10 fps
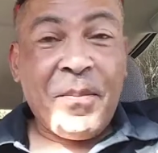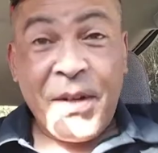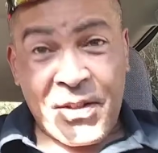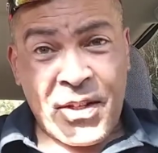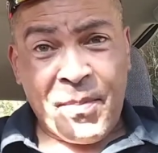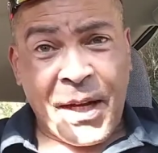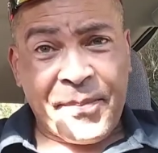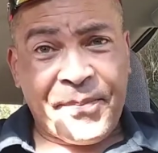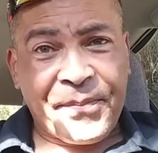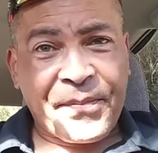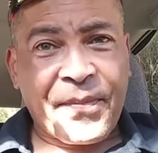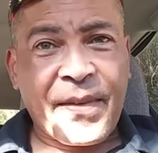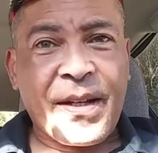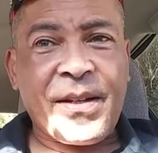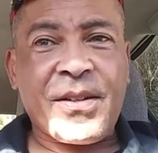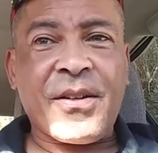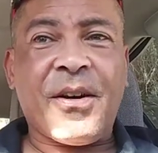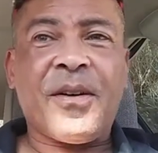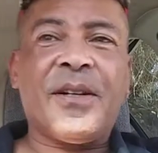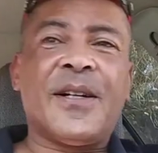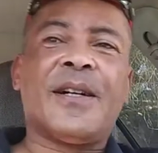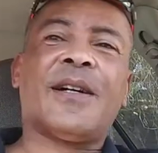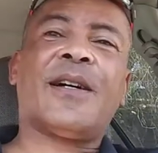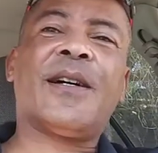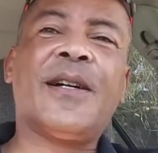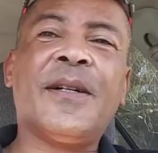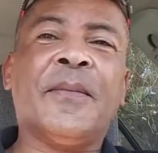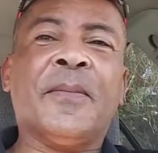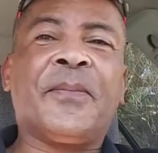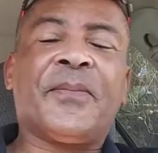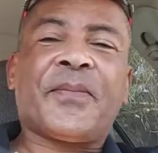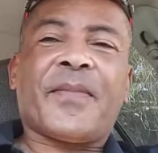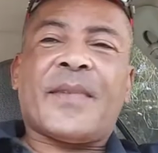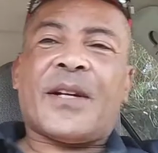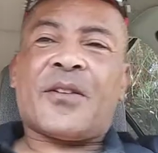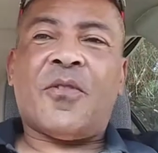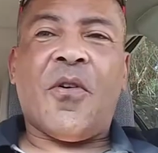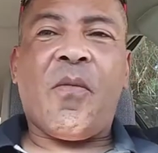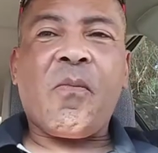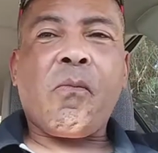But it's good, man. So, that's cool.